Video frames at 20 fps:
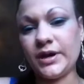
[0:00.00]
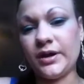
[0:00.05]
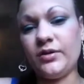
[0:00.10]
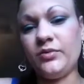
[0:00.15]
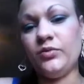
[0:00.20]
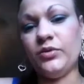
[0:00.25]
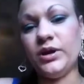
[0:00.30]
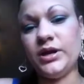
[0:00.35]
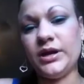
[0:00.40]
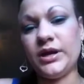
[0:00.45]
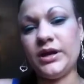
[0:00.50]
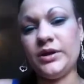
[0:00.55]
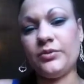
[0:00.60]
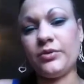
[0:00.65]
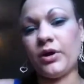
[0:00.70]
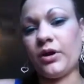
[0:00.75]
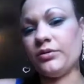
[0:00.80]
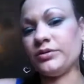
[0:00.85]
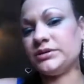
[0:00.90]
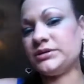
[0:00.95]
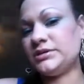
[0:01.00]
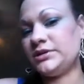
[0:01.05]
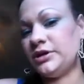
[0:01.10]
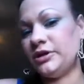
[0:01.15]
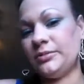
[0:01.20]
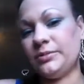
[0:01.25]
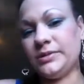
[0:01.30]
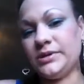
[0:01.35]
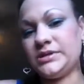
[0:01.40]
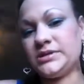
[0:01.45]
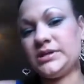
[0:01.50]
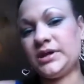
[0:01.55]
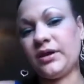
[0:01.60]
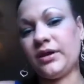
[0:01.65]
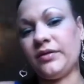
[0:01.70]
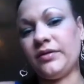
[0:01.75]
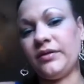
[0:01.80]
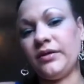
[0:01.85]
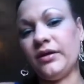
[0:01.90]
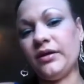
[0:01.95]
I had one day where I was terribly
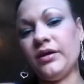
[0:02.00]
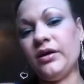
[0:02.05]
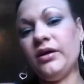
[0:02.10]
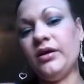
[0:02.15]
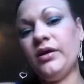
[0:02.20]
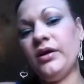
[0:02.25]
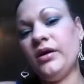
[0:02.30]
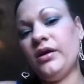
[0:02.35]
sick in there.